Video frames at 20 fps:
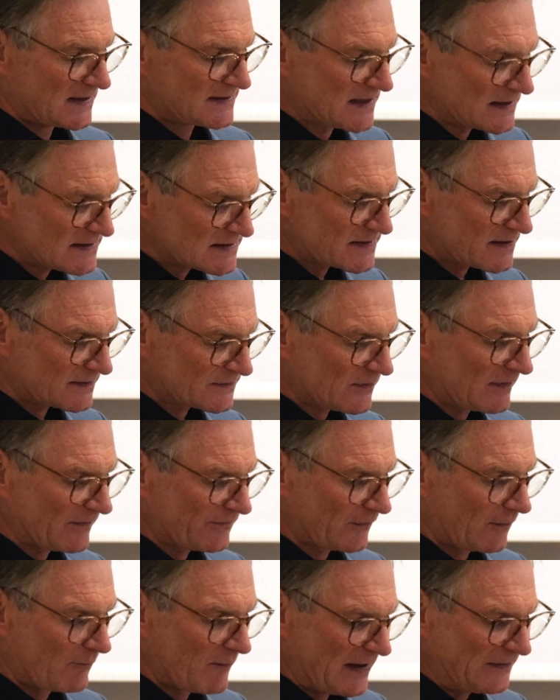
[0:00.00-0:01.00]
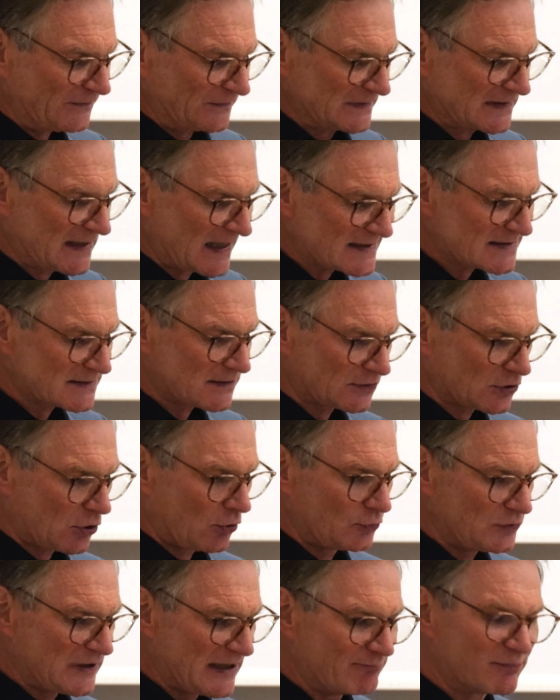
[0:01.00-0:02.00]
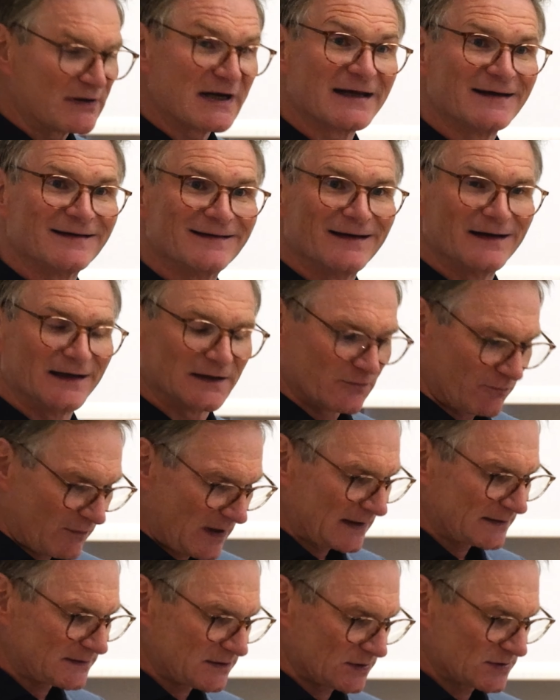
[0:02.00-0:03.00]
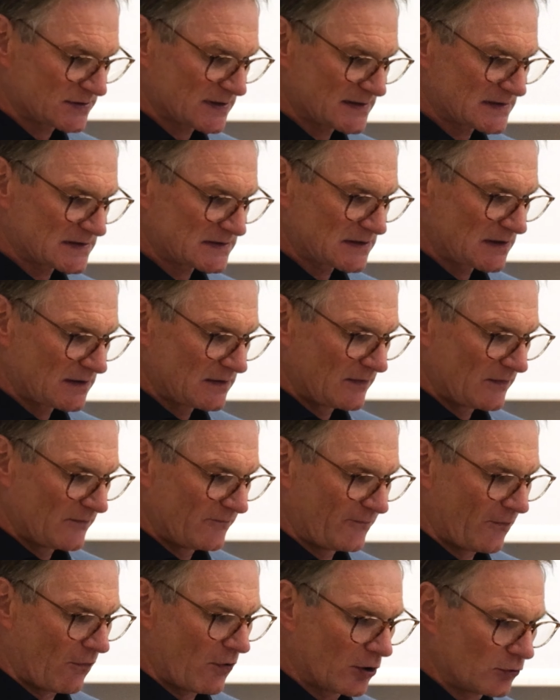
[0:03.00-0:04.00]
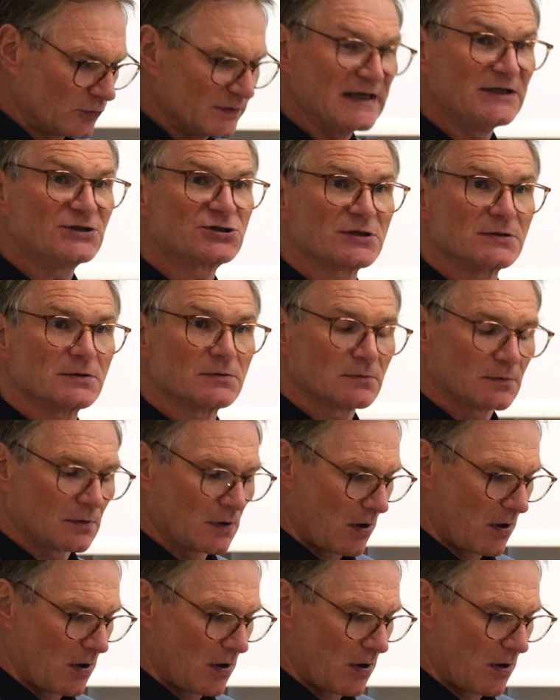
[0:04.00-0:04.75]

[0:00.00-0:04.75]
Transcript: Since the transformation does not only bring advantages for a region